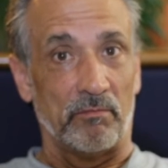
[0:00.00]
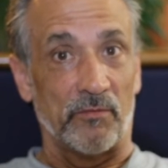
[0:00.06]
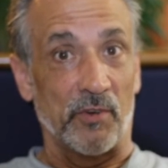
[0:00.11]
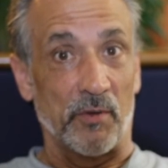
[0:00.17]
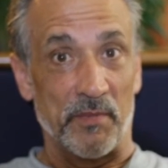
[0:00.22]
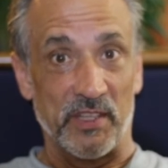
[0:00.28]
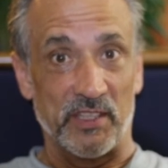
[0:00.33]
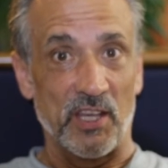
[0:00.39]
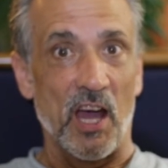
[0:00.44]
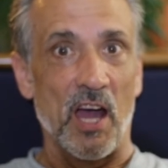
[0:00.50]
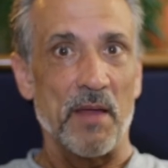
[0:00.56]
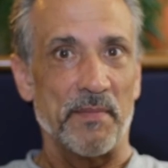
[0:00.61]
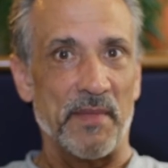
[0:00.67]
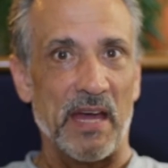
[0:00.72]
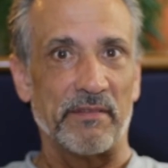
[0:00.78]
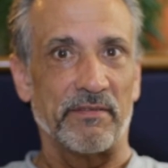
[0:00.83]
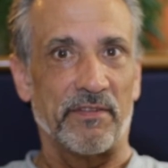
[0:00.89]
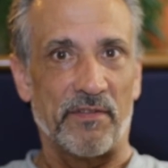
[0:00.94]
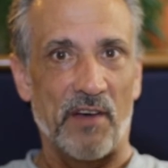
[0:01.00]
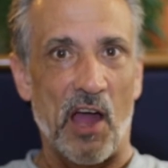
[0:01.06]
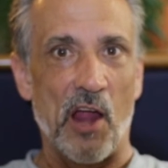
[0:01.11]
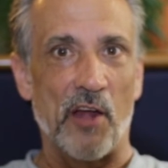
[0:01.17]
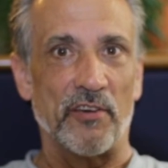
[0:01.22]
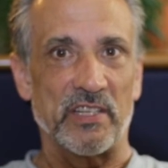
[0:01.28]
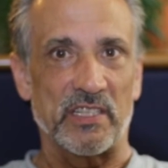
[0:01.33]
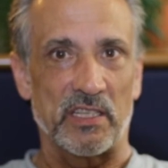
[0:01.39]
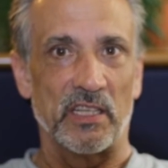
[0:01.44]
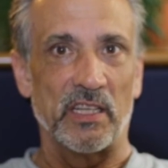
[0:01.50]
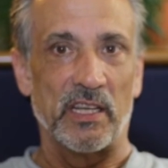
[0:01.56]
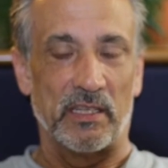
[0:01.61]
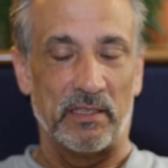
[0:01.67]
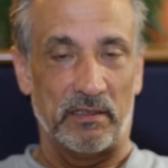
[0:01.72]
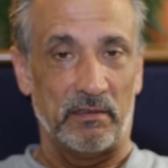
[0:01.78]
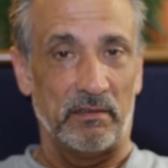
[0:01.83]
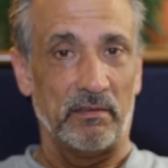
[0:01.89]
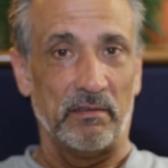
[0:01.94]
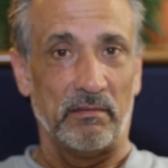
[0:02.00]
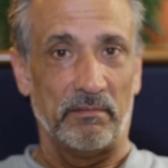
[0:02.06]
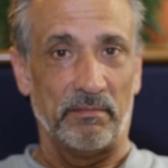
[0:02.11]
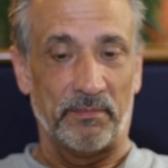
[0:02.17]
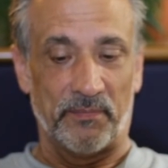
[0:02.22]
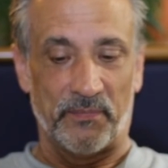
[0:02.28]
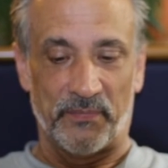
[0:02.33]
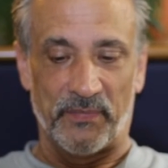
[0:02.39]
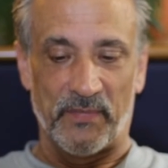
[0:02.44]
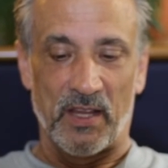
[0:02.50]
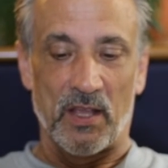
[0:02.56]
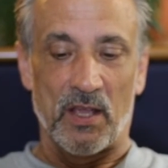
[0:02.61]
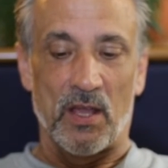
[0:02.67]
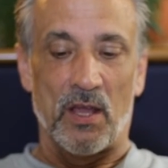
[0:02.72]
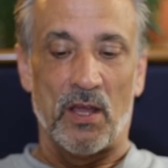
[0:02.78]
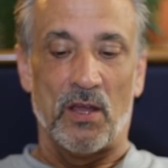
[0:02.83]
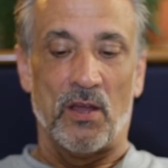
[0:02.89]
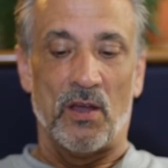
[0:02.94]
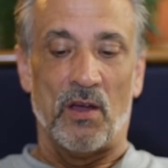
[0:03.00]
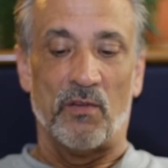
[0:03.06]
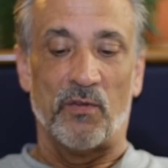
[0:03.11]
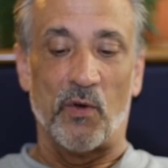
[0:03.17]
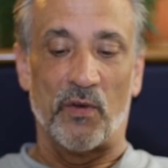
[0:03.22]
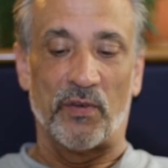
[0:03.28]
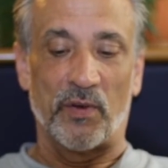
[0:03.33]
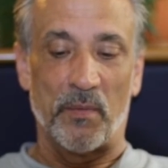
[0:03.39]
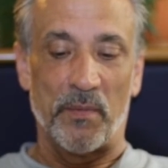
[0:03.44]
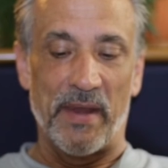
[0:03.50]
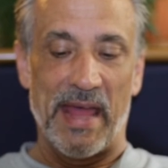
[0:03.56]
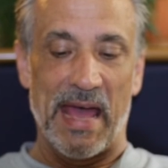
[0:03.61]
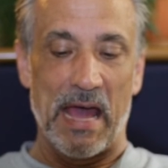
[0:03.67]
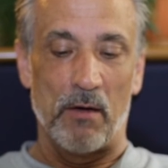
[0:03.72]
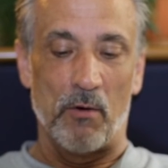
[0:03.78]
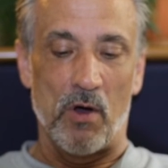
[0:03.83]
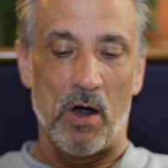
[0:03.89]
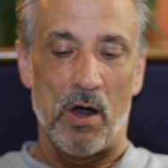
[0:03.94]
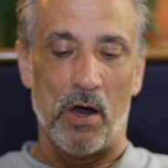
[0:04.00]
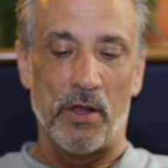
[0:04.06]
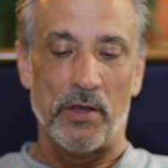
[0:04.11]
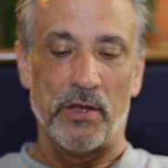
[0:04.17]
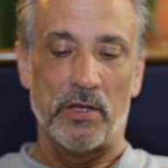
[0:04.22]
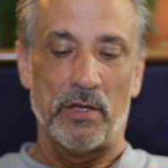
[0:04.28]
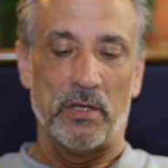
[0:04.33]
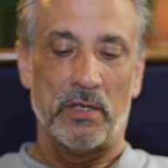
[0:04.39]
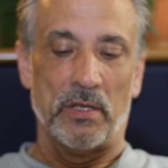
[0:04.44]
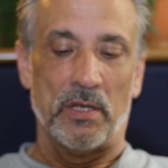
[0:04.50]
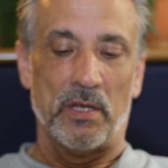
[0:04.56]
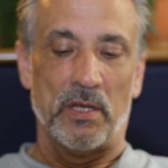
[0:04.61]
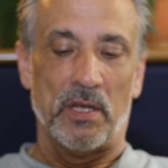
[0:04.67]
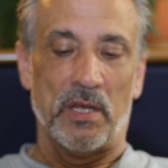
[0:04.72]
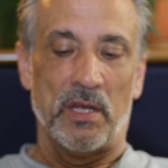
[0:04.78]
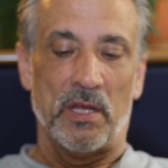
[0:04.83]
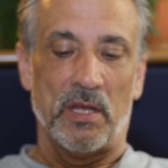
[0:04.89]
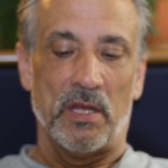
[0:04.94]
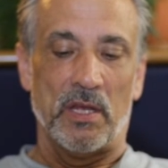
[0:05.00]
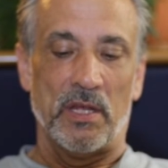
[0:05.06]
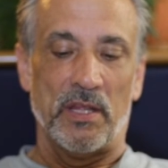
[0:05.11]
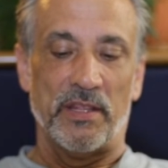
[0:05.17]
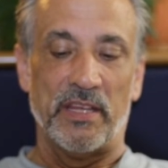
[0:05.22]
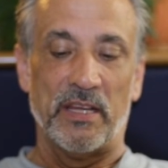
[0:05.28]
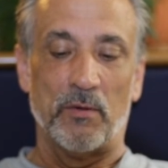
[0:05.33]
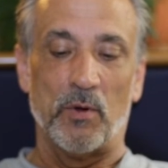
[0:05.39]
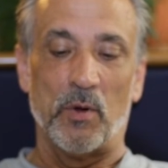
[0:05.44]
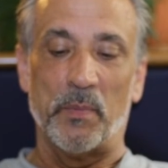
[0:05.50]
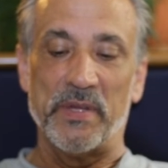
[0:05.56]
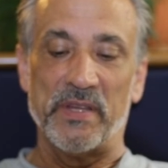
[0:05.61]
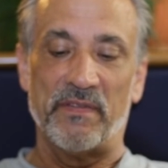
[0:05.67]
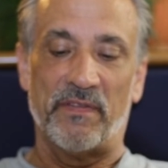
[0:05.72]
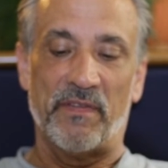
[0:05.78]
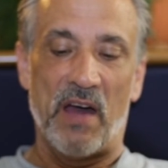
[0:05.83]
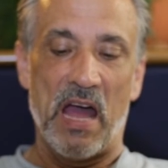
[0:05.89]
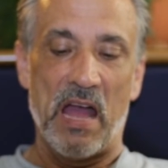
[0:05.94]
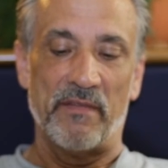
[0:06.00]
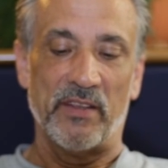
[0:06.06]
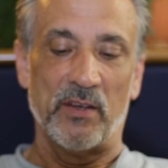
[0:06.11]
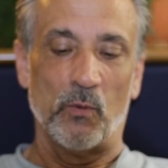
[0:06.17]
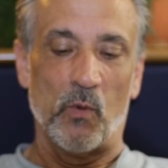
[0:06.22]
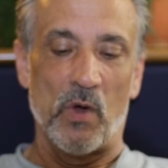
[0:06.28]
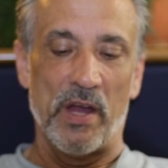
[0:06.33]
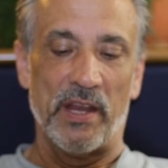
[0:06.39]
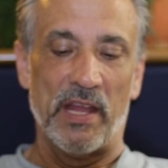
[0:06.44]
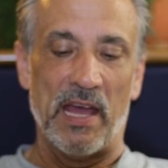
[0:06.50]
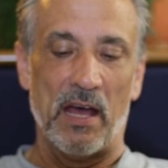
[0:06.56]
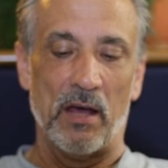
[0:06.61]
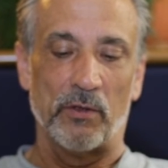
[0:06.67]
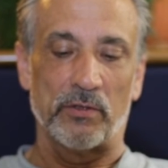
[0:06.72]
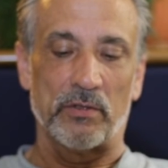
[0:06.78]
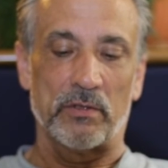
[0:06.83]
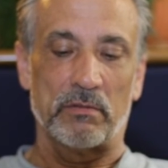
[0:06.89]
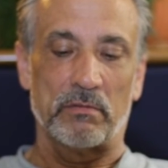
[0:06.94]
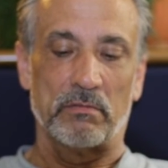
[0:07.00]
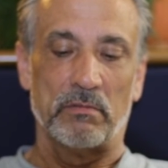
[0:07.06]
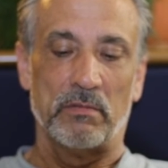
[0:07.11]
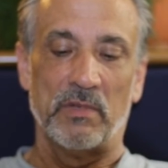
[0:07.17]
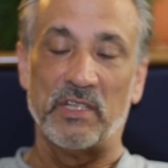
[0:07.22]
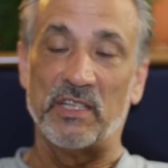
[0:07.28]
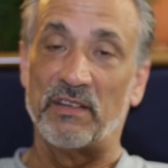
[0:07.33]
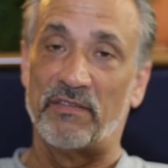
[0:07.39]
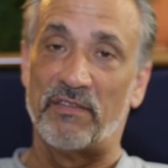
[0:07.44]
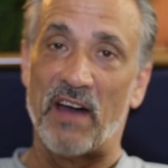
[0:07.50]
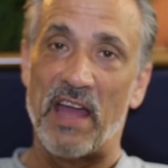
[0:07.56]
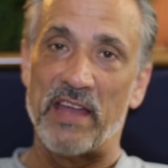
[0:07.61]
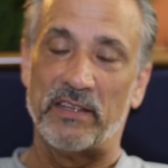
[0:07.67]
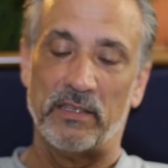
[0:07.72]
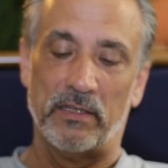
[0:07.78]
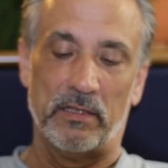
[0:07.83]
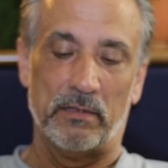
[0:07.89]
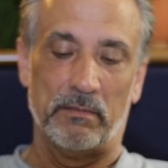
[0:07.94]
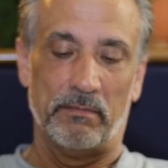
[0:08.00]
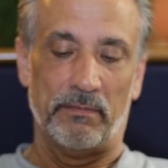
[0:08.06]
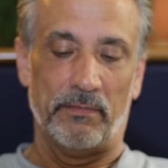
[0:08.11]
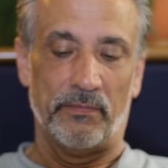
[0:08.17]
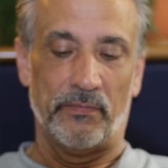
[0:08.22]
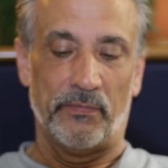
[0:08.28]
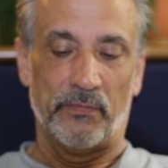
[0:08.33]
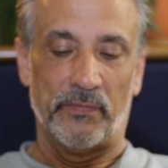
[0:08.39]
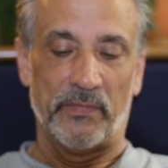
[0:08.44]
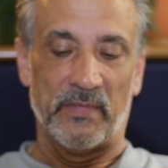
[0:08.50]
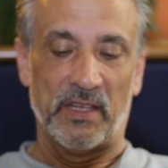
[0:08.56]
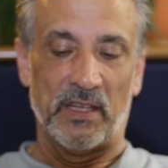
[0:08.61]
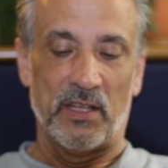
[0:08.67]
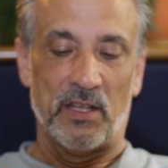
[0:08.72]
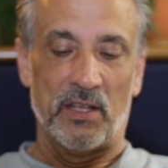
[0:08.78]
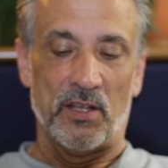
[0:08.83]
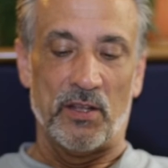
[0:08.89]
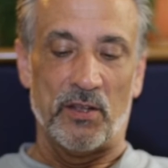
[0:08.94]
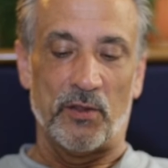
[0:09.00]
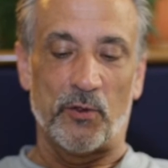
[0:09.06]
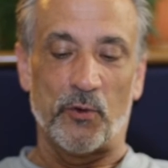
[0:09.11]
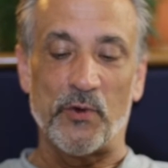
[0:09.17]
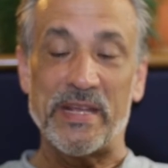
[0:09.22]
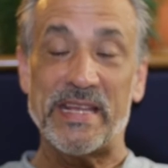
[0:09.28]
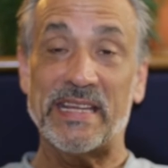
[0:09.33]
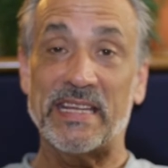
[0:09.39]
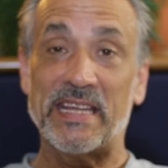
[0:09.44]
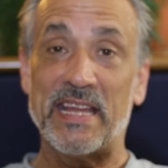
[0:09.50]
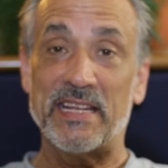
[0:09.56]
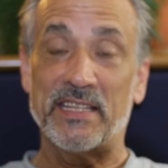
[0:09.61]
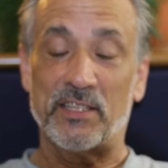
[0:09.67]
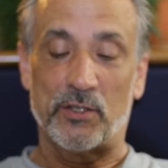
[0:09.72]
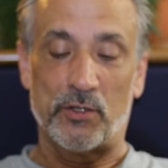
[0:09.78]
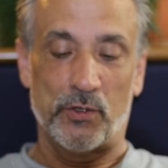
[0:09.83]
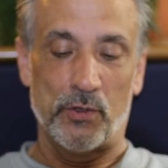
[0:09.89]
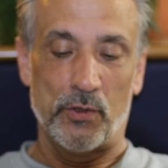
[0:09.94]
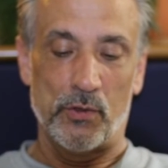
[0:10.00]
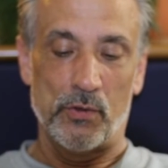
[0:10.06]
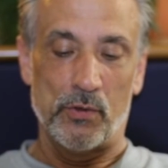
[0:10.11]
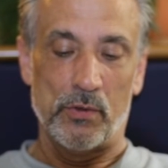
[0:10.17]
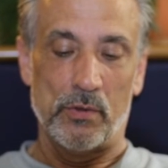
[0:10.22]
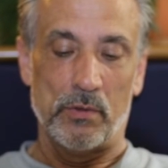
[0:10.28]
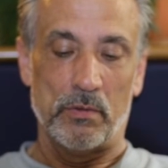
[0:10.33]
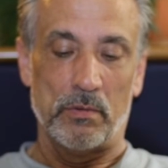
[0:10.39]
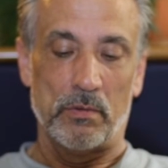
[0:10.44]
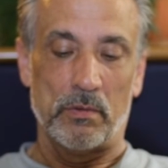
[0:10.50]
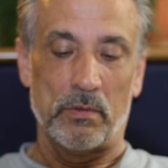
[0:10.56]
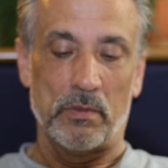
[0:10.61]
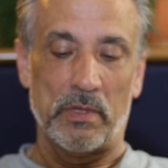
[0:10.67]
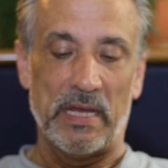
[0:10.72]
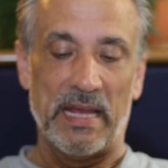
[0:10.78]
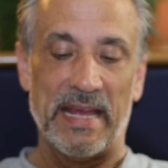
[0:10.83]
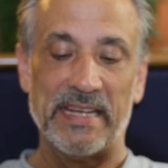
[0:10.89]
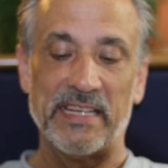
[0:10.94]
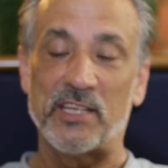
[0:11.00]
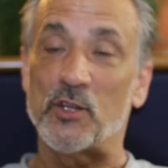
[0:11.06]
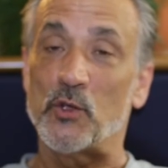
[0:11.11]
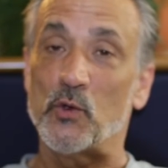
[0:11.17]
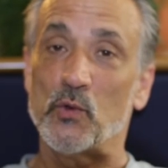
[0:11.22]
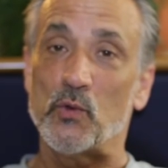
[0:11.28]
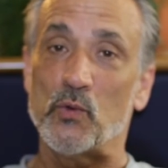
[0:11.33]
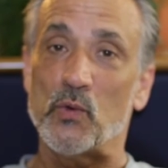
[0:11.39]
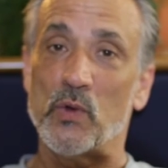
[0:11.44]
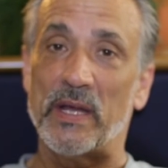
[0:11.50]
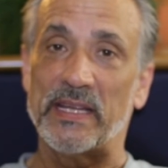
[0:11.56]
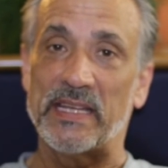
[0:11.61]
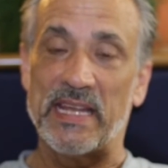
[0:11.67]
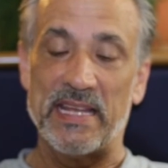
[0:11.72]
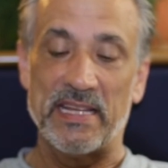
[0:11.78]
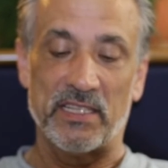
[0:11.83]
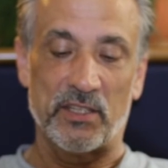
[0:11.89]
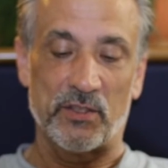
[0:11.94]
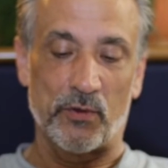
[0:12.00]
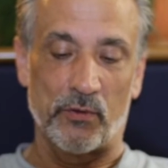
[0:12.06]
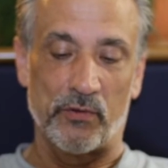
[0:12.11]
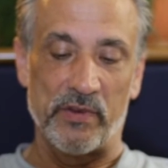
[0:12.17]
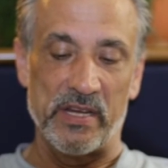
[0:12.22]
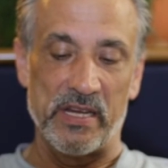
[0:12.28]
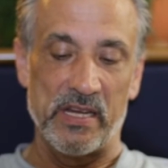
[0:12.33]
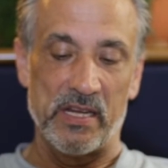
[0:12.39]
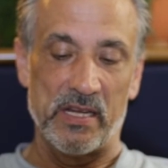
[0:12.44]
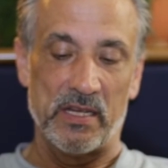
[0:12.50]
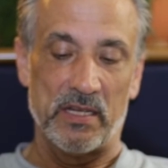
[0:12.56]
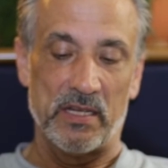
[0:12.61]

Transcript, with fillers: from the time that fire is lit, for from now on, there will be five in one house divided, three against two, and two against three.